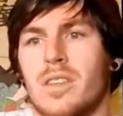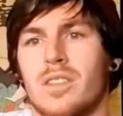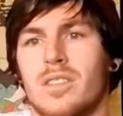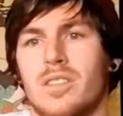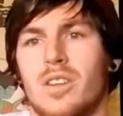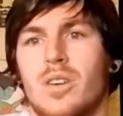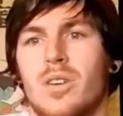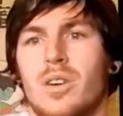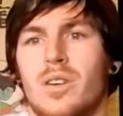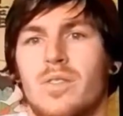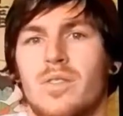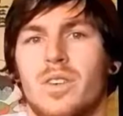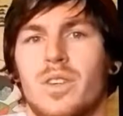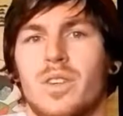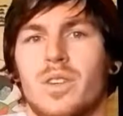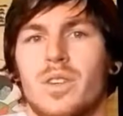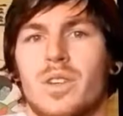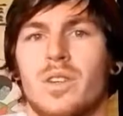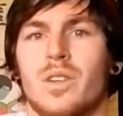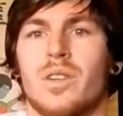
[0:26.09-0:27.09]
So if
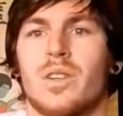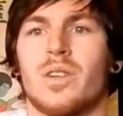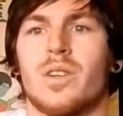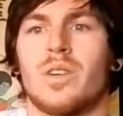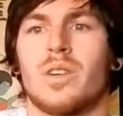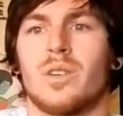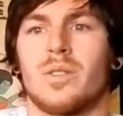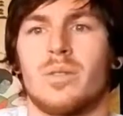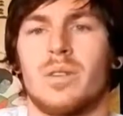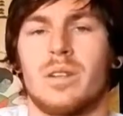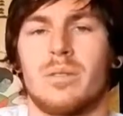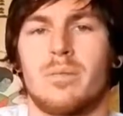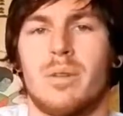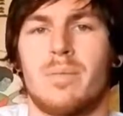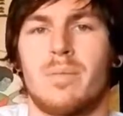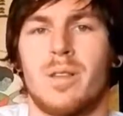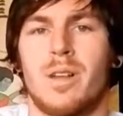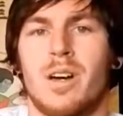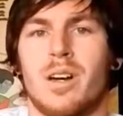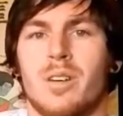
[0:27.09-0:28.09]
you're reading
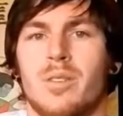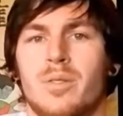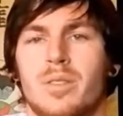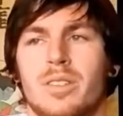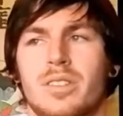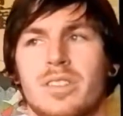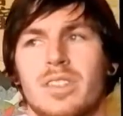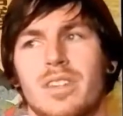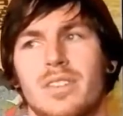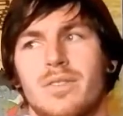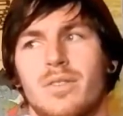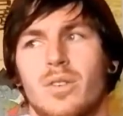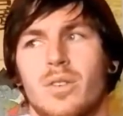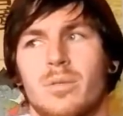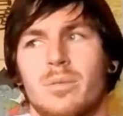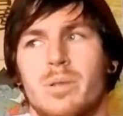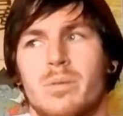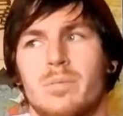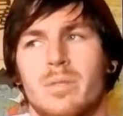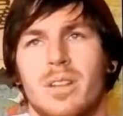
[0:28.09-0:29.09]
my blog, which like
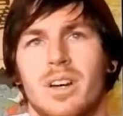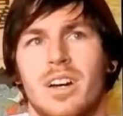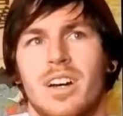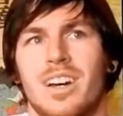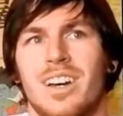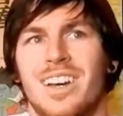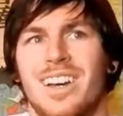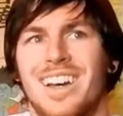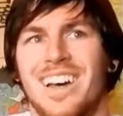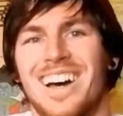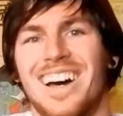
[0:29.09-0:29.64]
4 people are,